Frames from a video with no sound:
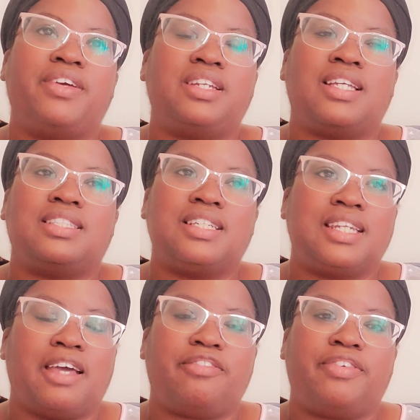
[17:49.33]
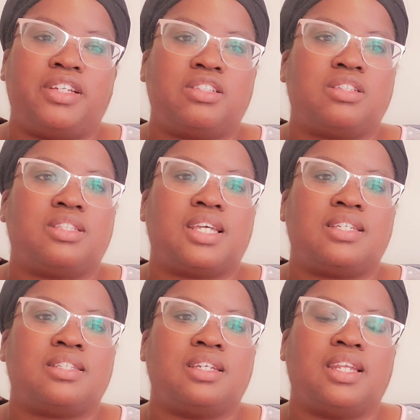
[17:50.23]
I did not finish this
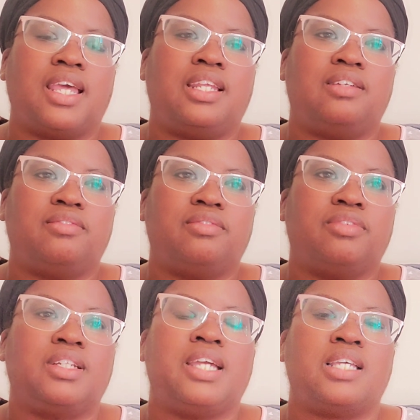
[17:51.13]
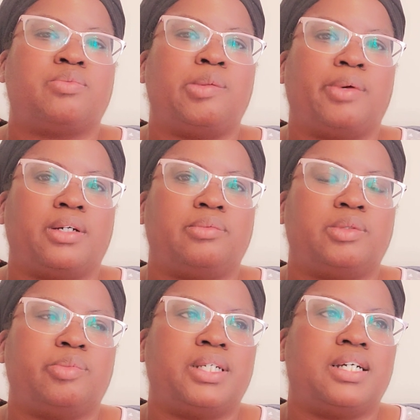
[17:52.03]
test knit, and it really has me bummed,
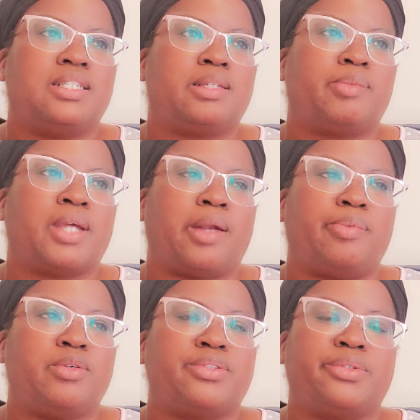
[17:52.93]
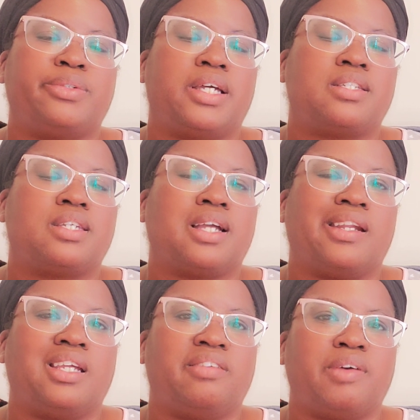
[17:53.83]
because I'm not a person who likes to kind
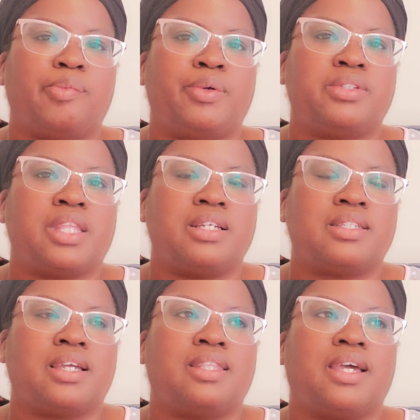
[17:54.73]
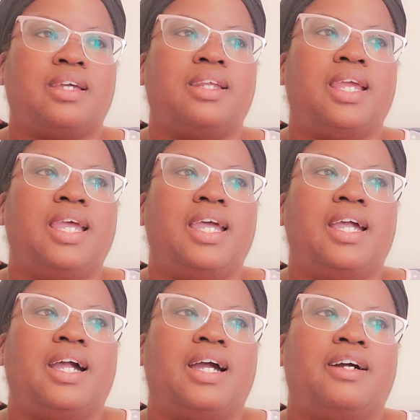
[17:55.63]
of give up on things like that.
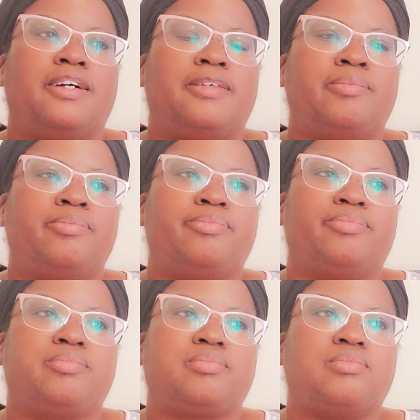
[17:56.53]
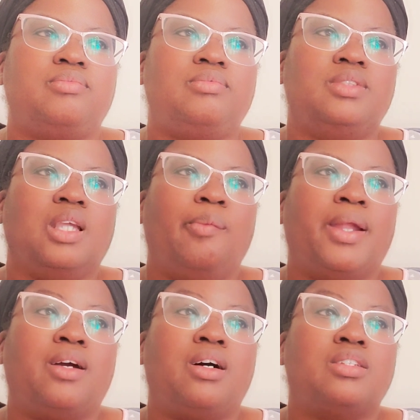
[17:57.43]
But
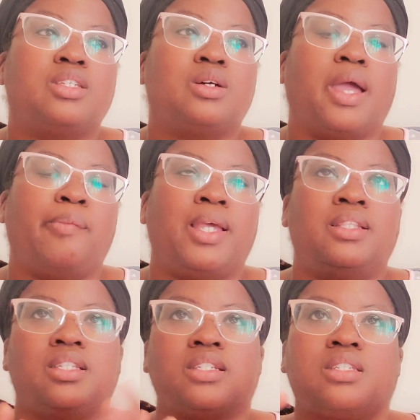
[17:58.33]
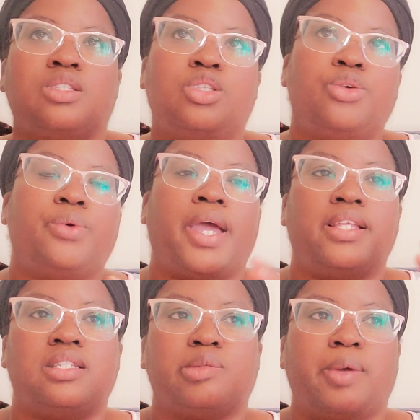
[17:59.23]
I also am in this new
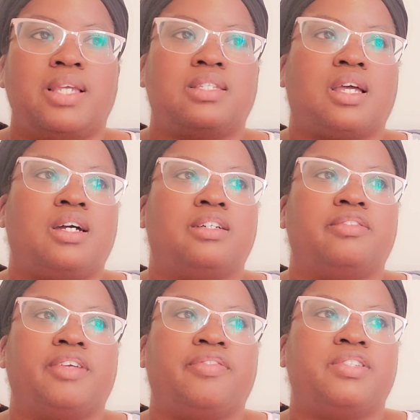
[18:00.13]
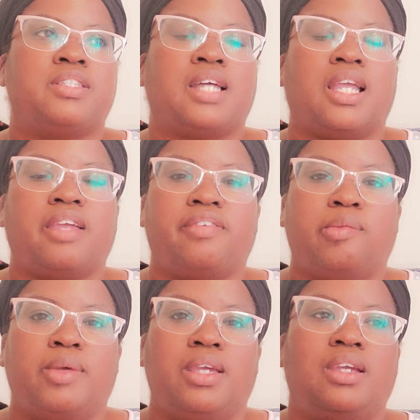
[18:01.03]
headspace of, if it's not giving
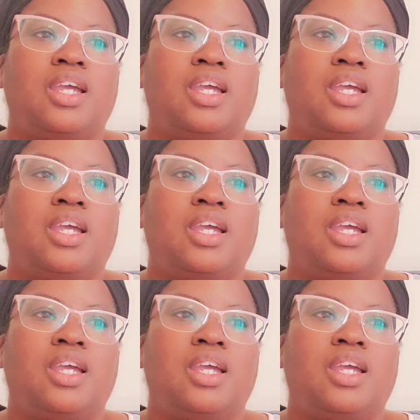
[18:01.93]
me